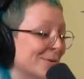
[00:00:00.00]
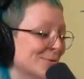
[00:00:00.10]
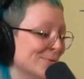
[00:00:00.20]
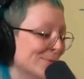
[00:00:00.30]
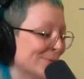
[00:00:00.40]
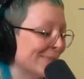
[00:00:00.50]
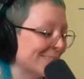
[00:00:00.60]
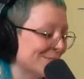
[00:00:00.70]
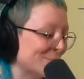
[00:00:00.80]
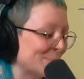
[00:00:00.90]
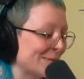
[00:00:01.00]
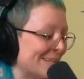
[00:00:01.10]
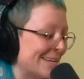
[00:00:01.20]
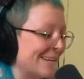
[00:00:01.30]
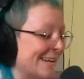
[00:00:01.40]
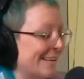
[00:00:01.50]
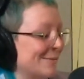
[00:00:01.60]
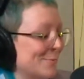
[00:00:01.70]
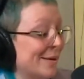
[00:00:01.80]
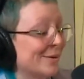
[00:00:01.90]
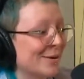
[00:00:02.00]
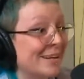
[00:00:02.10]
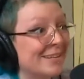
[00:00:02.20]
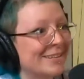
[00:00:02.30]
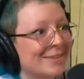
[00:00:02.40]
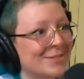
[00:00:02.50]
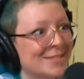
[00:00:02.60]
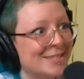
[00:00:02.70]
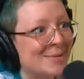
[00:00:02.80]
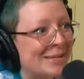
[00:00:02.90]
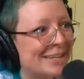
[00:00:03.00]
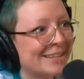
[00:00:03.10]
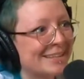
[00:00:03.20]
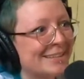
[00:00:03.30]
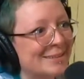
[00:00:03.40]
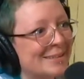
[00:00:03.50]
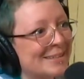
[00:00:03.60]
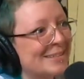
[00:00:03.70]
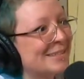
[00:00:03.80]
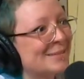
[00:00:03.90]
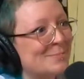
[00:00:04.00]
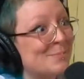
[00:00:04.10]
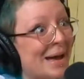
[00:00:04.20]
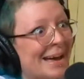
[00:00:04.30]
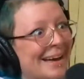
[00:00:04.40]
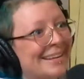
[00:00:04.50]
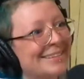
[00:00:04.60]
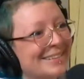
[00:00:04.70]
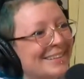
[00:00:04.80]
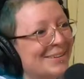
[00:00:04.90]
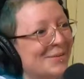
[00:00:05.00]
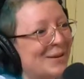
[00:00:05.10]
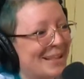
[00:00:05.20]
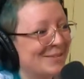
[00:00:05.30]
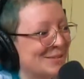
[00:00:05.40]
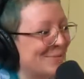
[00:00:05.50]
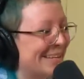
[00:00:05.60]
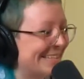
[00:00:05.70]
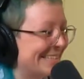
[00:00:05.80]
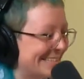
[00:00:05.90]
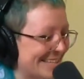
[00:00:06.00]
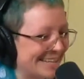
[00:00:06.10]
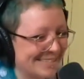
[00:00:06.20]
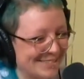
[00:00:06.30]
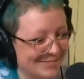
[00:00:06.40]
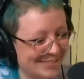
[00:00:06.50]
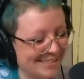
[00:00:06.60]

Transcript: ooh, that's so pretty, and I'm like, great, you didn't have to see me get like mad while I was making this. Awesome.